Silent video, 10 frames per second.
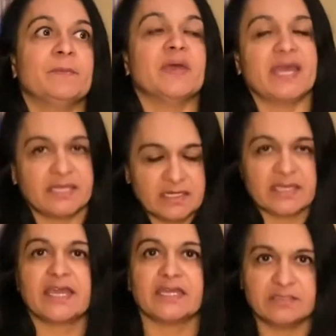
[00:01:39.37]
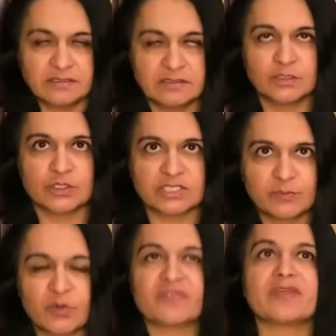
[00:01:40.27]
And again, you'll
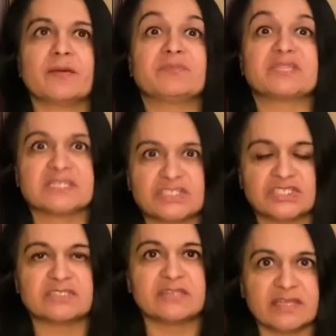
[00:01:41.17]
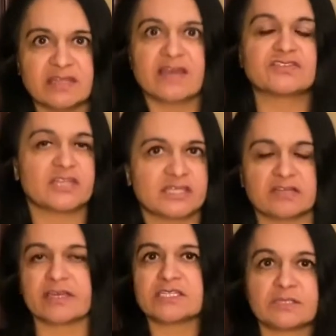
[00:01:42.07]
support them, but then after that, they'll
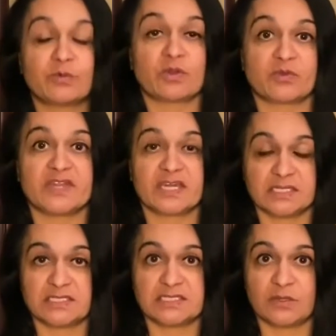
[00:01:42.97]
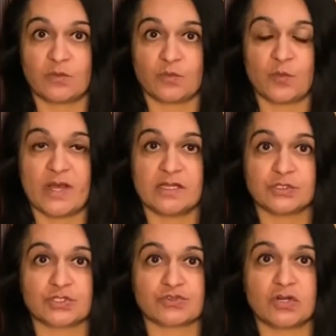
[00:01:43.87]
get to the point where they can sit well,
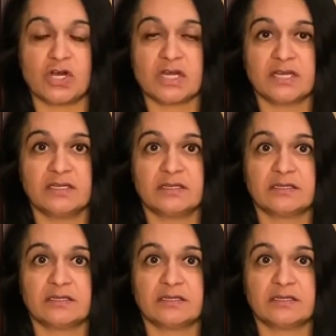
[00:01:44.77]
strong,